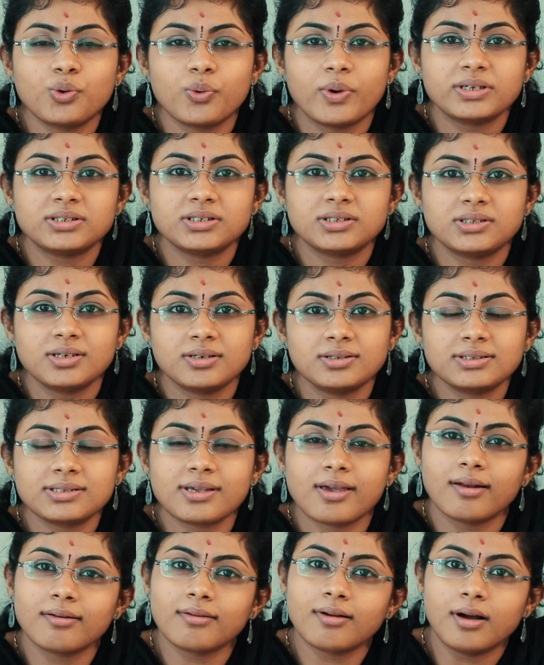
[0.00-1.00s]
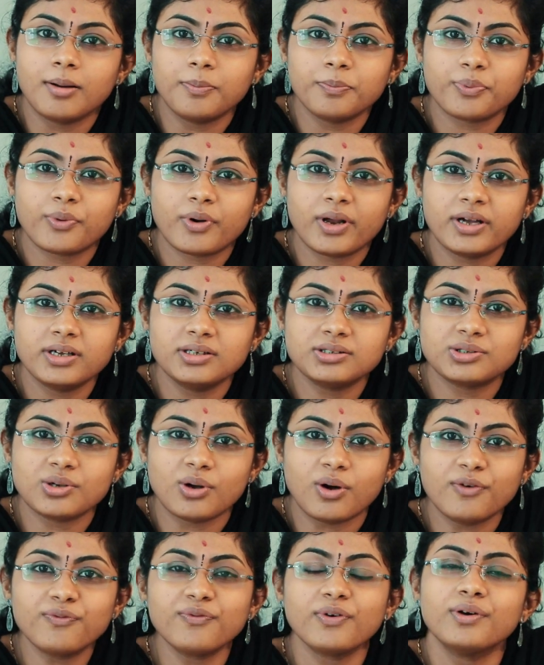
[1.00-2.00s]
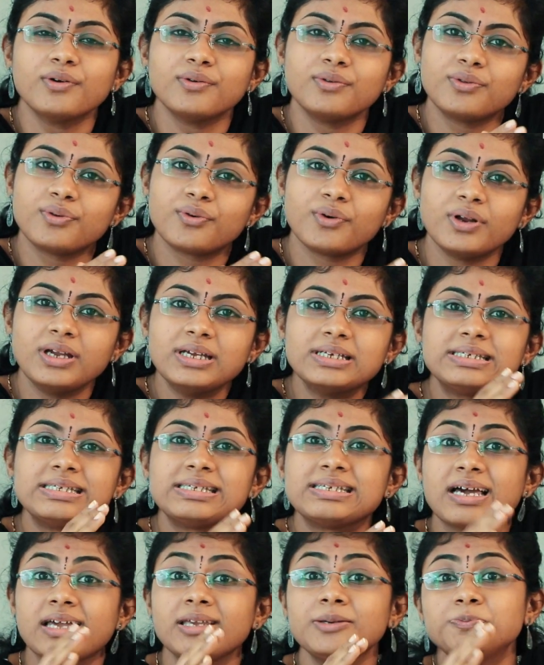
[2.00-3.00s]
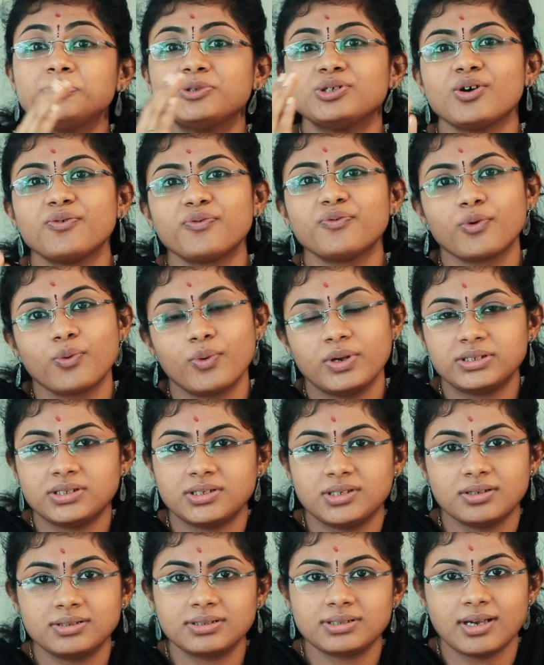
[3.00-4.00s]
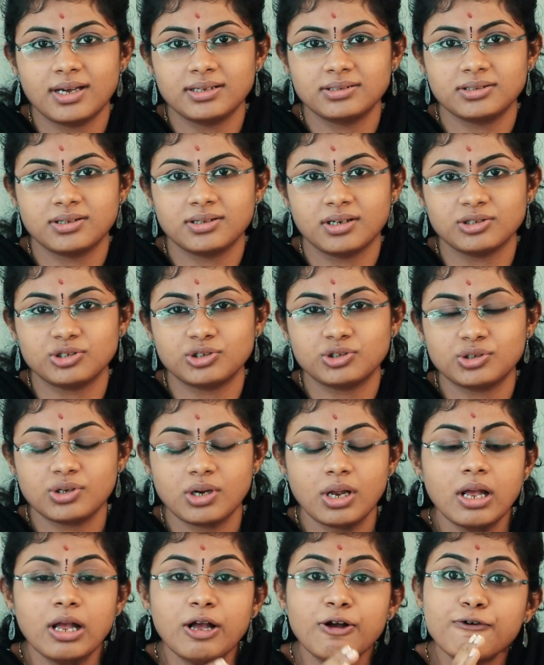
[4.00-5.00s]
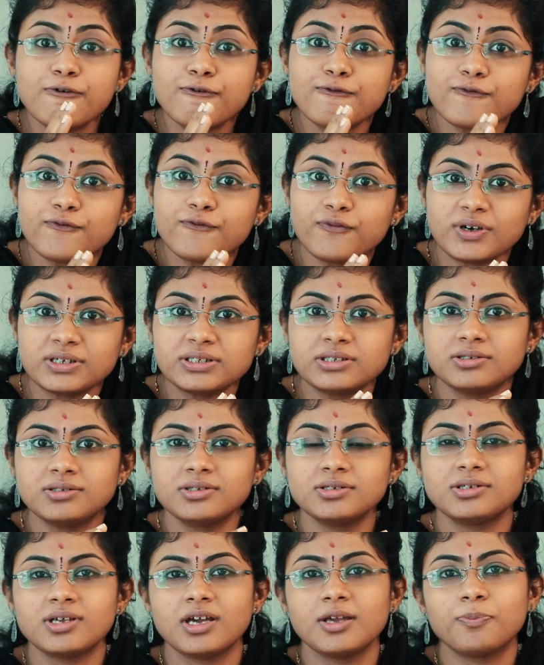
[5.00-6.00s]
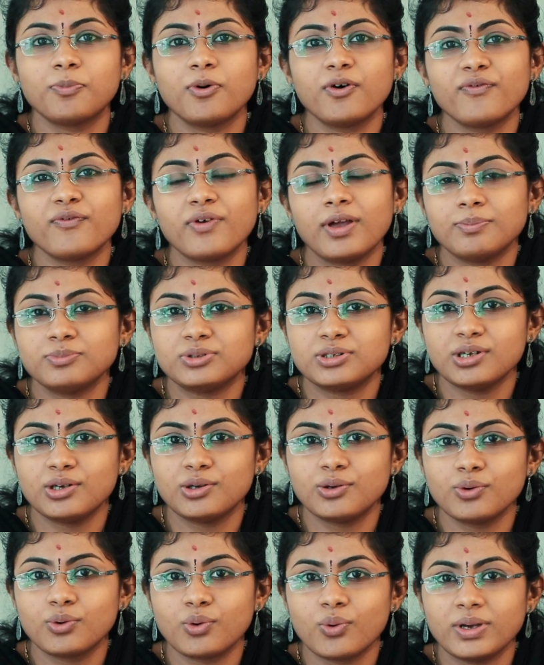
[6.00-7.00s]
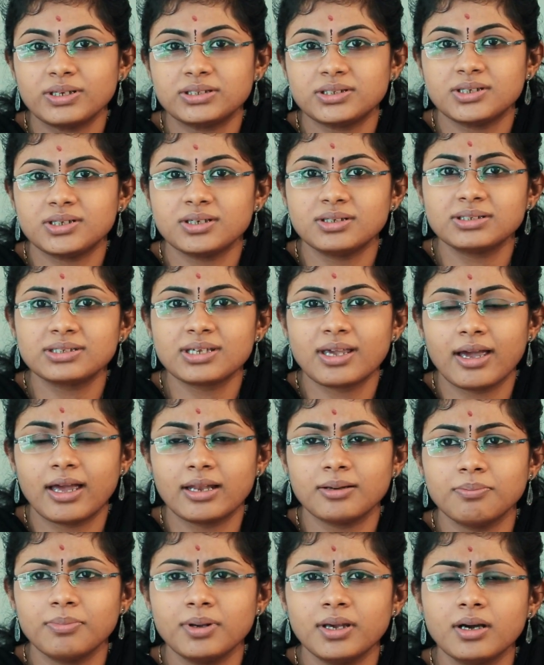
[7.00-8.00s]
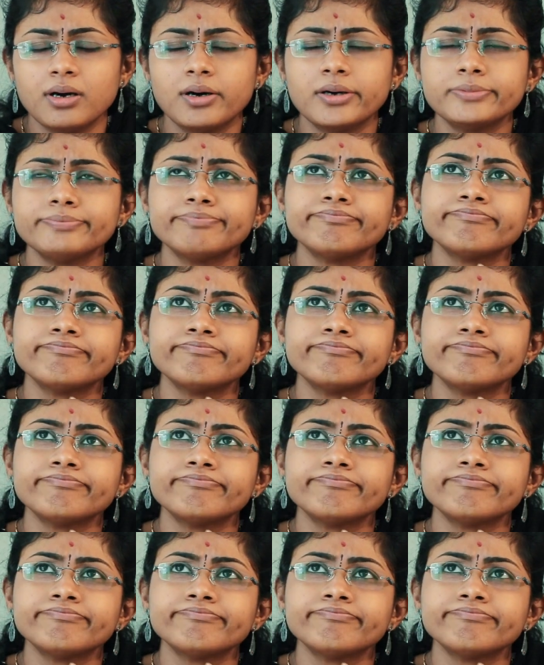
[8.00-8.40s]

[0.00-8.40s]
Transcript: questions can comprise of 3 types of questions as such. First type of MCQ questions can be a